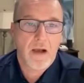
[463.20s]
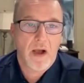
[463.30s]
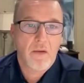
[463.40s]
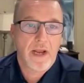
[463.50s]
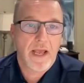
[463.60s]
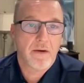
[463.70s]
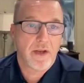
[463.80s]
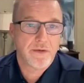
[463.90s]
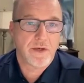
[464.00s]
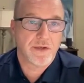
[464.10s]
I would
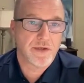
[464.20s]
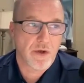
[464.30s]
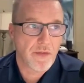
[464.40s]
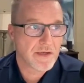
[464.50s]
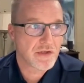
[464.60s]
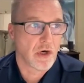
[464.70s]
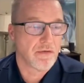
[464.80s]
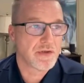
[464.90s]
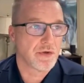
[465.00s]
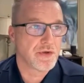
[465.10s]
add just on that
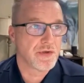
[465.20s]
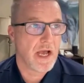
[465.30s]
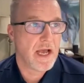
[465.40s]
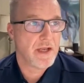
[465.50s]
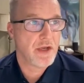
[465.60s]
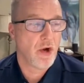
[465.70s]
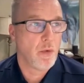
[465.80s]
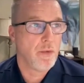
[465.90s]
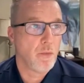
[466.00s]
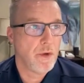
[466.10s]
servicer side,
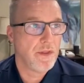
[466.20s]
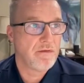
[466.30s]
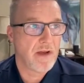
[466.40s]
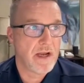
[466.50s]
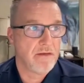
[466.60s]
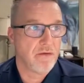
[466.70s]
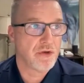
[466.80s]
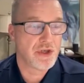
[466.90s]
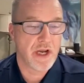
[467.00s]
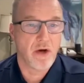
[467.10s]
when the Fayetteville
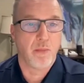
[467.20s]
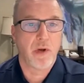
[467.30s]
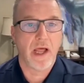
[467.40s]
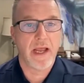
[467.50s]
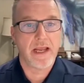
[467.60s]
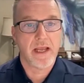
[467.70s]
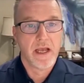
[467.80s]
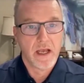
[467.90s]
shale play